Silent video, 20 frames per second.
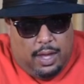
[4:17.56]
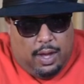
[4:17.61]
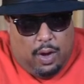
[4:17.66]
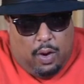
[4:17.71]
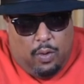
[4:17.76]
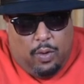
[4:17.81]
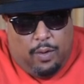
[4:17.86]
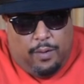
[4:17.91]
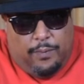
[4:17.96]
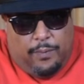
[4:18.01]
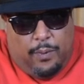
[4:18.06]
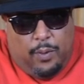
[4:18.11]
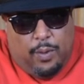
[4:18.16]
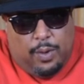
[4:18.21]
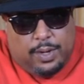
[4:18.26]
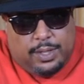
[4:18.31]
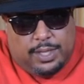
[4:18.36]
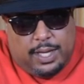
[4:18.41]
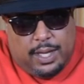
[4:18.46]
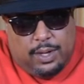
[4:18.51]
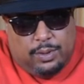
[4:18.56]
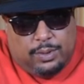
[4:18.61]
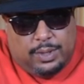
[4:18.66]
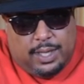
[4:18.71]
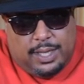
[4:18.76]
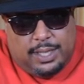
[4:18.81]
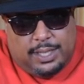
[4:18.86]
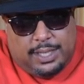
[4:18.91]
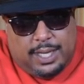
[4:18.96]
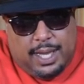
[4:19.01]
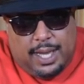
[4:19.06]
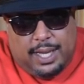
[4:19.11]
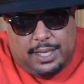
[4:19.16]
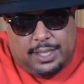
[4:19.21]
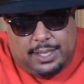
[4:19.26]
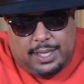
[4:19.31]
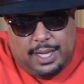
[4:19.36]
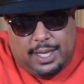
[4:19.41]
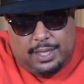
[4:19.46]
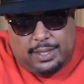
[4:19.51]
0-4 San Jose State
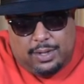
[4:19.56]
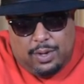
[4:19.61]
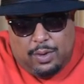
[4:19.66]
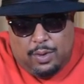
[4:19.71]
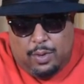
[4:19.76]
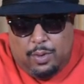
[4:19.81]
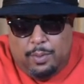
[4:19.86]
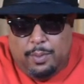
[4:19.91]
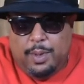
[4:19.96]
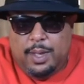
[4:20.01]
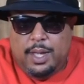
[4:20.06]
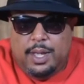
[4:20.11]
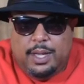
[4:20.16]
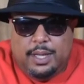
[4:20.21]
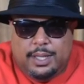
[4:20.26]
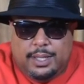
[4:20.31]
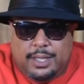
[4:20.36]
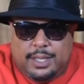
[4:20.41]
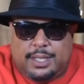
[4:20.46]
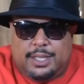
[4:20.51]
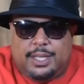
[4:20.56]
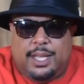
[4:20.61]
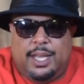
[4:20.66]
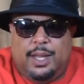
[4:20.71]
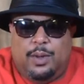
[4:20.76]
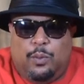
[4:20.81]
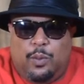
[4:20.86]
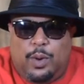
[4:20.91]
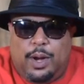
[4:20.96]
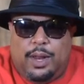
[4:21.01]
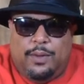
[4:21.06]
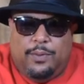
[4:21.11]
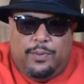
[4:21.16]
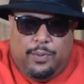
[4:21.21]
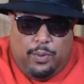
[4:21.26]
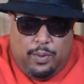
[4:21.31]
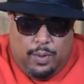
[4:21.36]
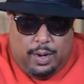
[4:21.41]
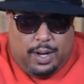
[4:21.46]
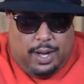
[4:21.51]
stays home to see
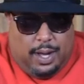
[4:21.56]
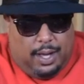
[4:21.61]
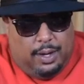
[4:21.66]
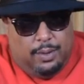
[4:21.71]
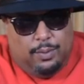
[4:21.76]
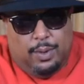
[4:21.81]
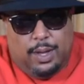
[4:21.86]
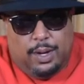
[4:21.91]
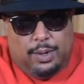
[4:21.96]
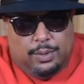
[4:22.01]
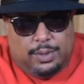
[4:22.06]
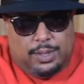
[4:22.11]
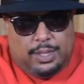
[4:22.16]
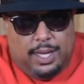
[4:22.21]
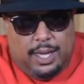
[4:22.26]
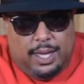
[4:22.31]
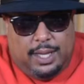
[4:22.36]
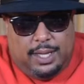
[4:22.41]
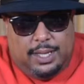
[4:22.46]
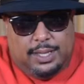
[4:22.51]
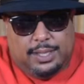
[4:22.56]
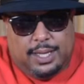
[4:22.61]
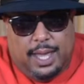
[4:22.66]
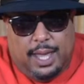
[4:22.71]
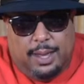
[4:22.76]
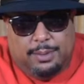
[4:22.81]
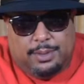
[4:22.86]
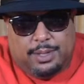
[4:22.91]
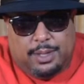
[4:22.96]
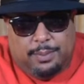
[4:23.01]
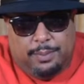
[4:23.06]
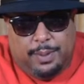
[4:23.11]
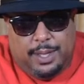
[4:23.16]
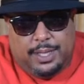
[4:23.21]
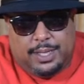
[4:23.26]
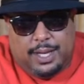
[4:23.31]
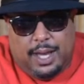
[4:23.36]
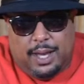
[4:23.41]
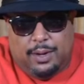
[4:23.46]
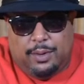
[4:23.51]
1-4 Colorado State. This game should be
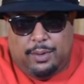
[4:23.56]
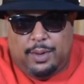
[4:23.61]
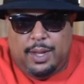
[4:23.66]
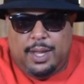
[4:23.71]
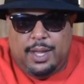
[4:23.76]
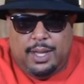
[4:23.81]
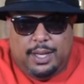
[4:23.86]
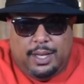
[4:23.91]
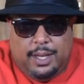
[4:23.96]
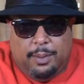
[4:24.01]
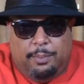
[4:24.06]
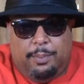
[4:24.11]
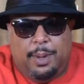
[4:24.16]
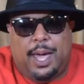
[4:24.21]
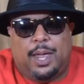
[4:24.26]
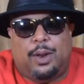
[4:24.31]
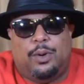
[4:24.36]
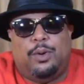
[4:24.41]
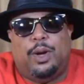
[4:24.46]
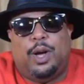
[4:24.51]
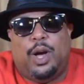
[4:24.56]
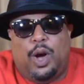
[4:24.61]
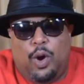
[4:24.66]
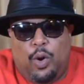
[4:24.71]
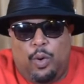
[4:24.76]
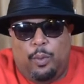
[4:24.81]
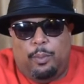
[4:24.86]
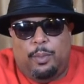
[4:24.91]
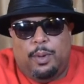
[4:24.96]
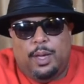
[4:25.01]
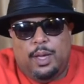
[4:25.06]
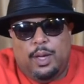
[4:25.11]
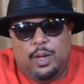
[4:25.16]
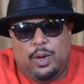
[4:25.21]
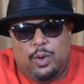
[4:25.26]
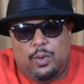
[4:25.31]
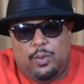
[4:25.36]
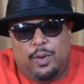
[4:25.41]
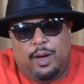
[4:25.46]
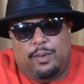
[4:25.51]
titled The Battle of Hope.
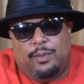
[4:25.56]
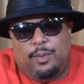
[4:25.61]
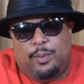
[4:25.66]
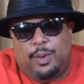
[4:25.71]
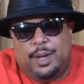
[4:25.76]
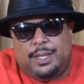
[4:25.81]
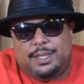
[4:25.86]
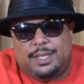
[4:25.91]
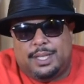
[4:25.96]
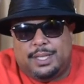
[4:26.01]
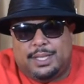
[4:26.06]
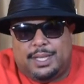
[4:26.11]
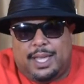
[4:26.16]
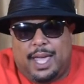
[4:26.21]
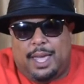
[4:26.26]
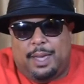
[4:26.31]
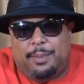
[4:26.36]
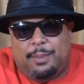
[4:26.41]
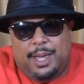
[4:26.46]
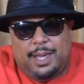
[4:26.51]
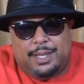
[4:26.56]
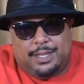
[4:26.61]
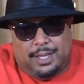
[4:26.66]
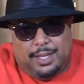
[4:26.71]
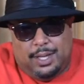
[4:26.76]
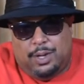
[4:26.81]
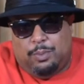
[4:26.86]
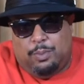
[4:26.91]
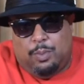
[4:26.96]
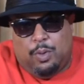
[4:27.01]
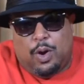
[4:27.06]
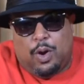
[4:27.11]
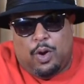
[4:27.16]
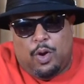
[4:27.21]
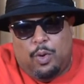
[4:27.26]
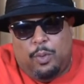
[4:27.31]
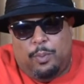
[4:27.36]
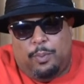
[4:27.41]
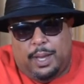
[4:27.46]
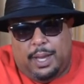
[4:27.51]
Whoever wins this game has a little more
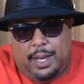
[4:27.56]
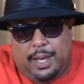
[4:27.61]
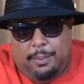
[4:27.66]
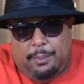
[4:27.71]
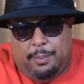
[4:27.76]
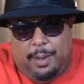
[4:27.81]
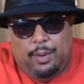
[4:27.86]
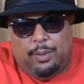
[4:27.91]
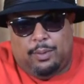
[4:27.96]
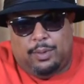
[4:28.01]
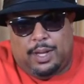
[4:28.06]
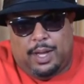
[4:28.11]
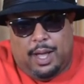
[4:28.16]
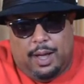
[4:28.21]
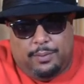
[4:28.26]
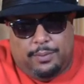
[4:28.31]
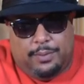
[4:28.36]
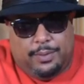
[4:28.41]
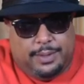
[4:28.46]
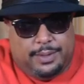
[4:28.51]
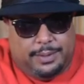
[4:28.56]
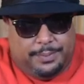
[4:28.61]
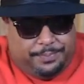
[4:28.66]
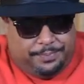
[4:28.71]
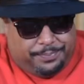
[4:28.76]
hope in the Mountain Conference.